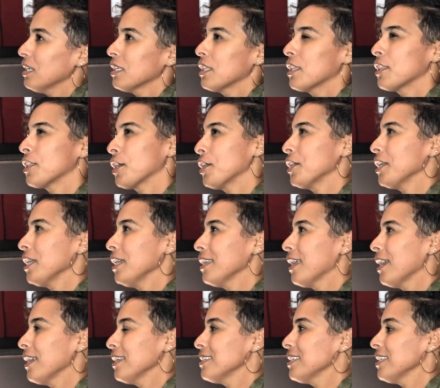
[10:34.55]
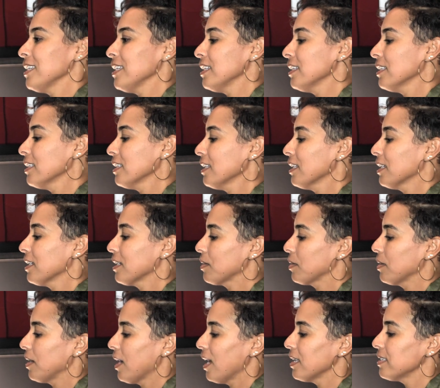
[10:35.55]
the book. 30, 19. Yeah.
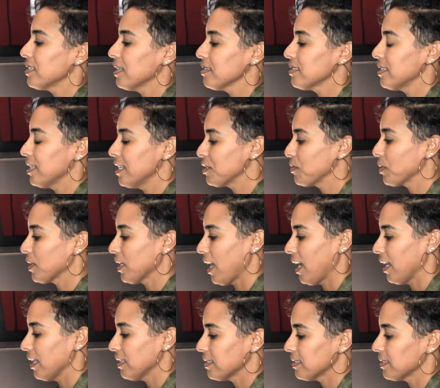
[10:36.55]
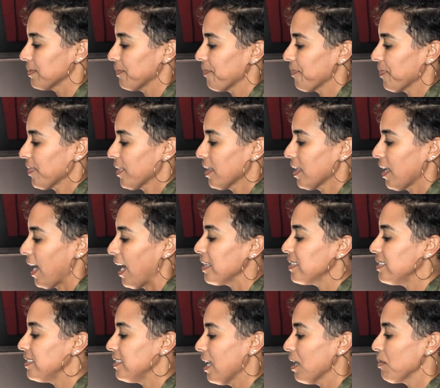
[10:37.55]
God tells the Israelites, I
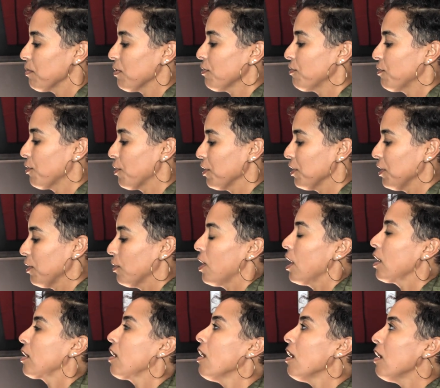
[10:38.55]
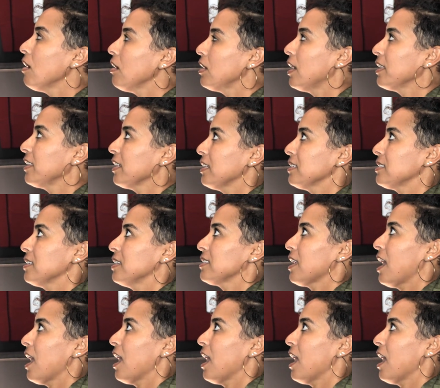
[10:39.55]
set before you, or I call, I think it says,